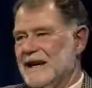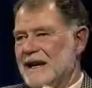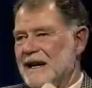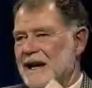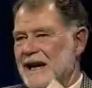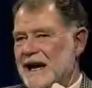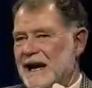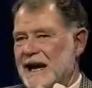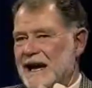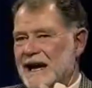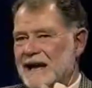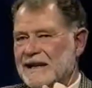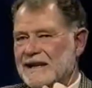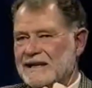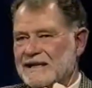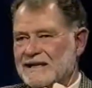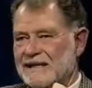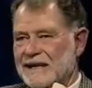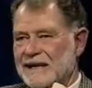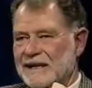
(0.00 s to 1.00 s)

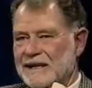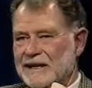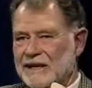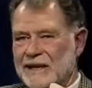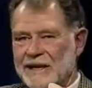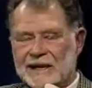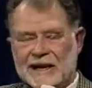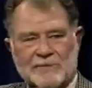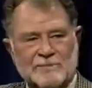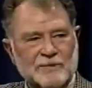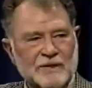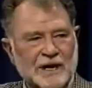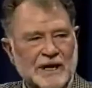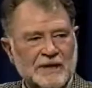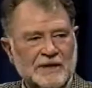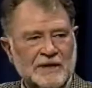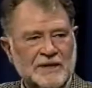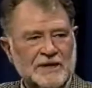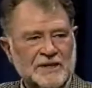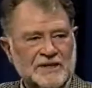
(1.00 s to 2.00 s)
and get our
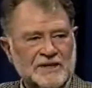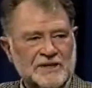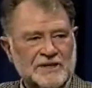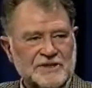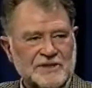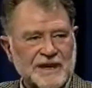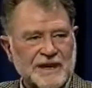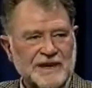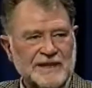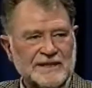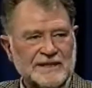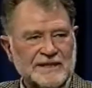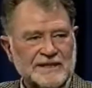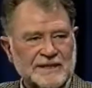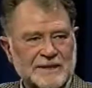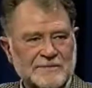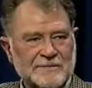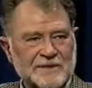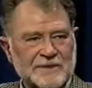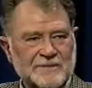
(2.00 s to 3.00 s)
priorities straight in
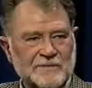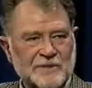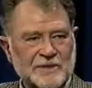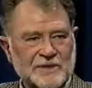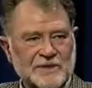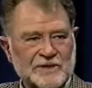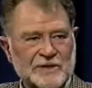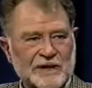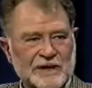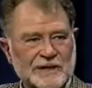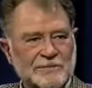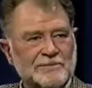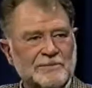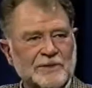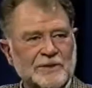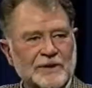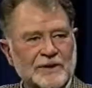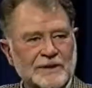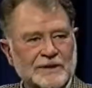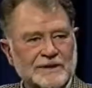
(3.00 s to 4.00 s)
terms of what's really
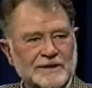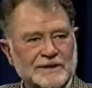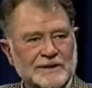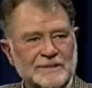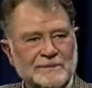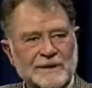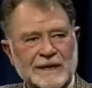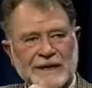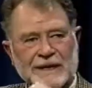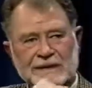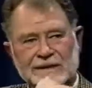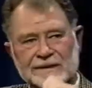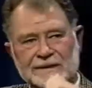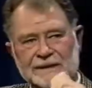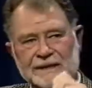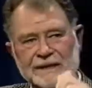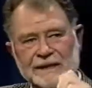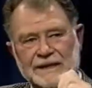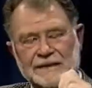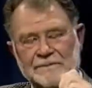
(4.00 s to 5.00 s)
important in medical
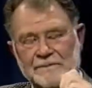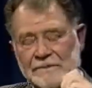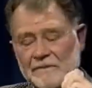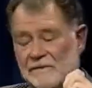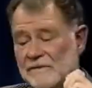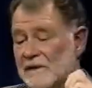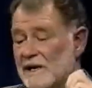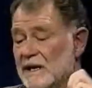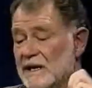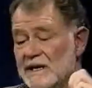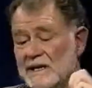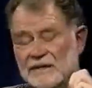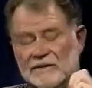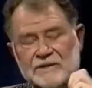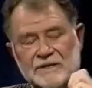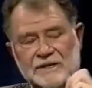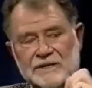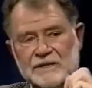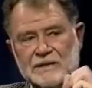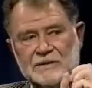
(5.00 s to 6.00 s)
care. Very
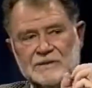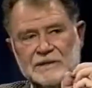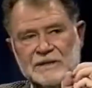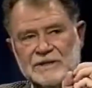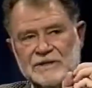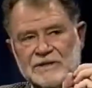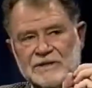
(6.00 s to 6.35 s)
interesting question.